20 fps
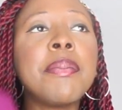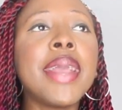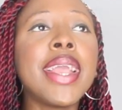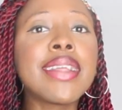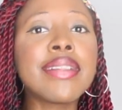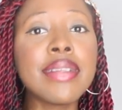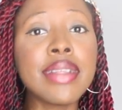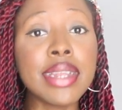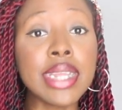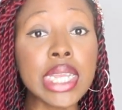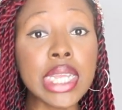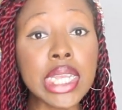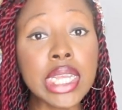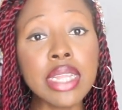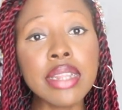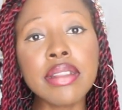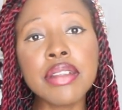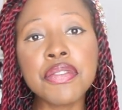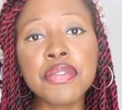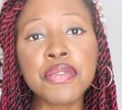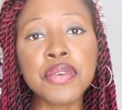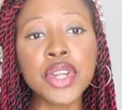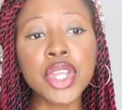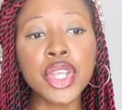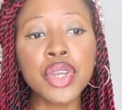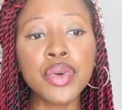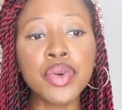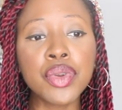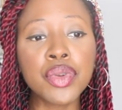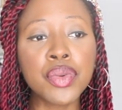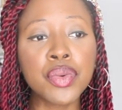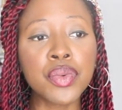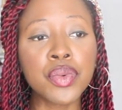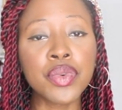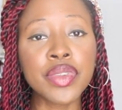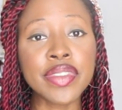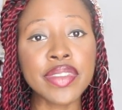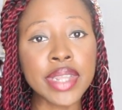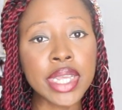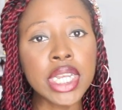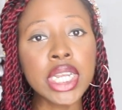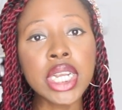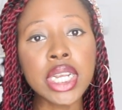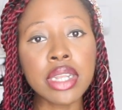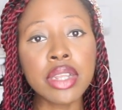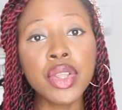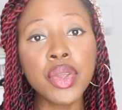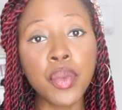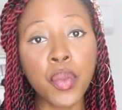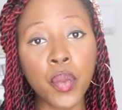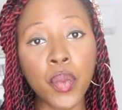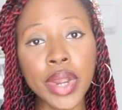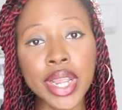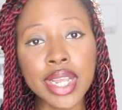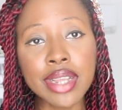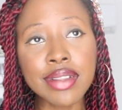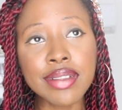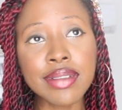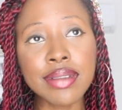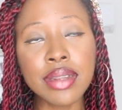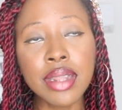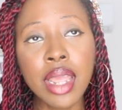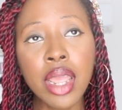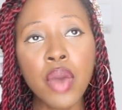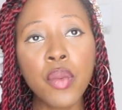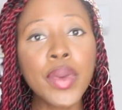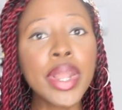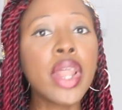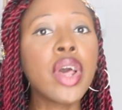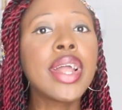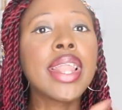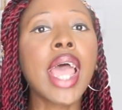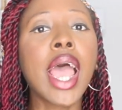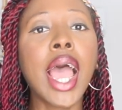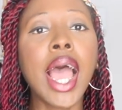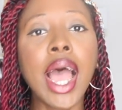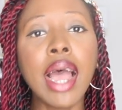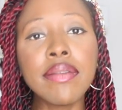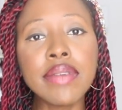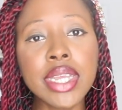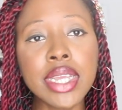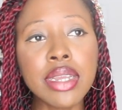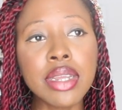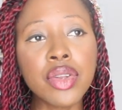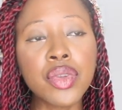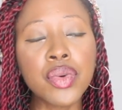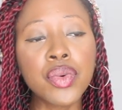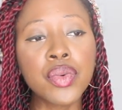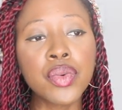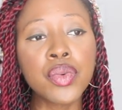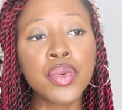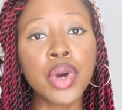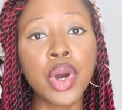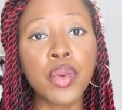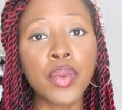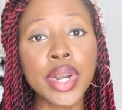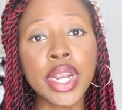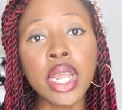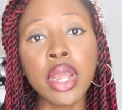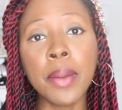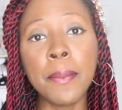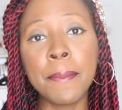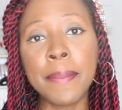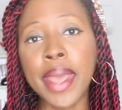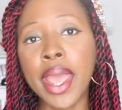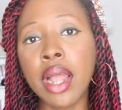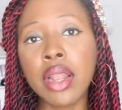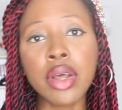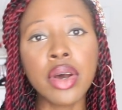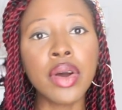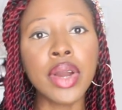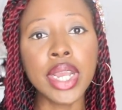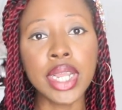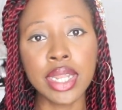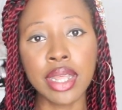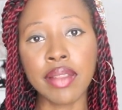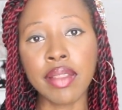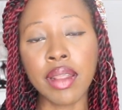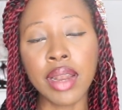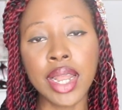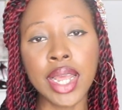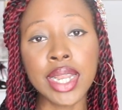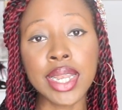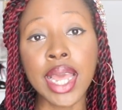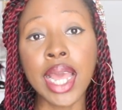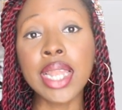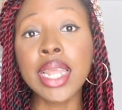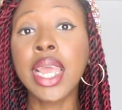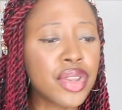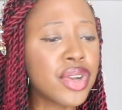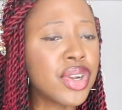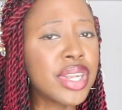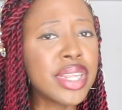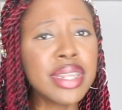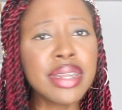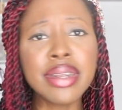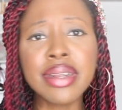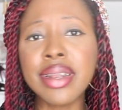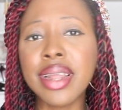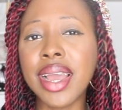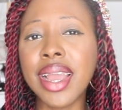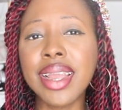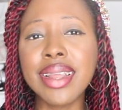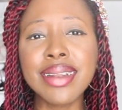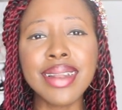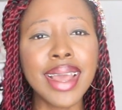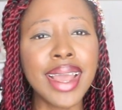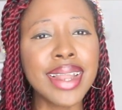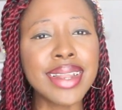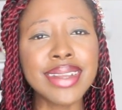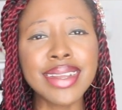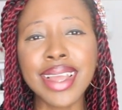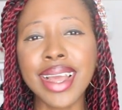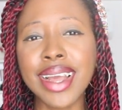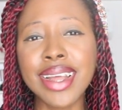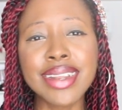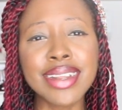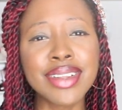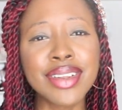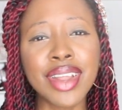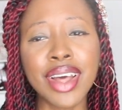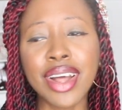makes it easy for you to cinch it in your waist without having to wear a belt or anything like that. $39.90 Canadian.